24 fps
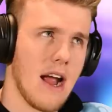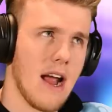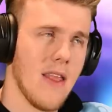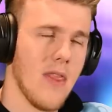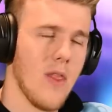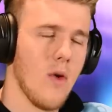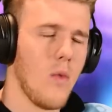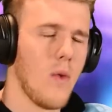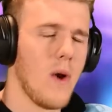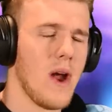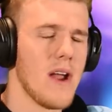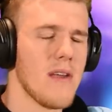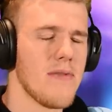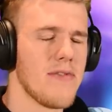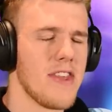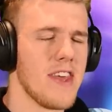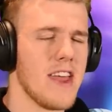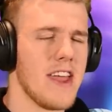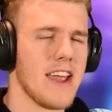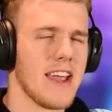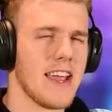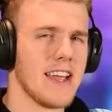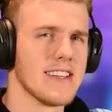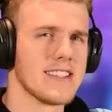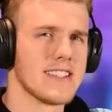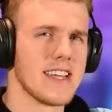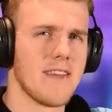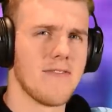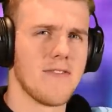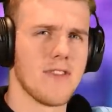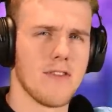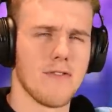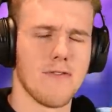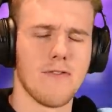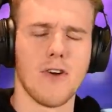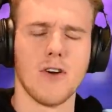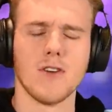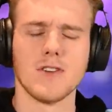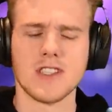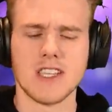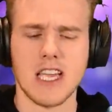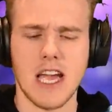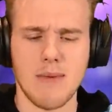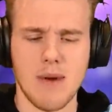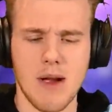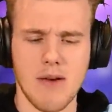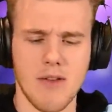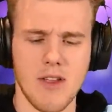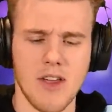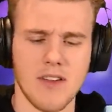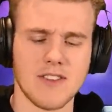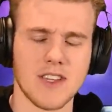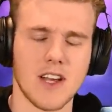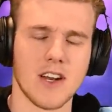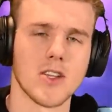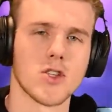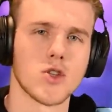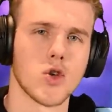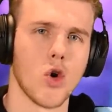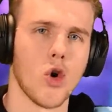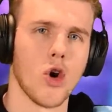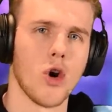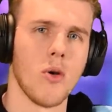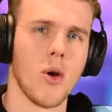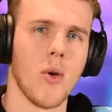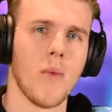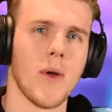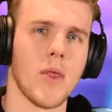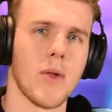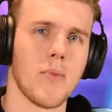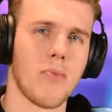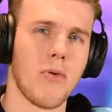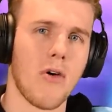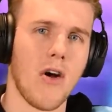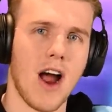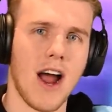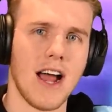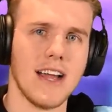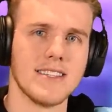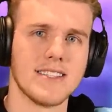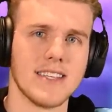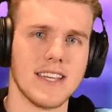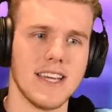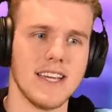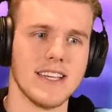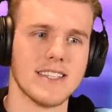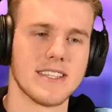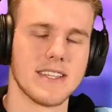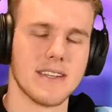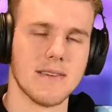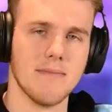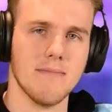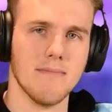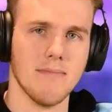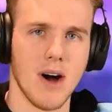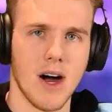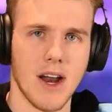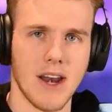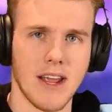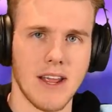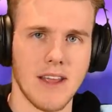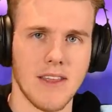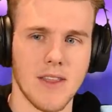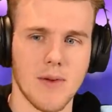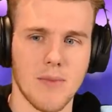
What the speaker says: And the weird thing is that for the first time ever, they've done a tournament where the prize isn't money.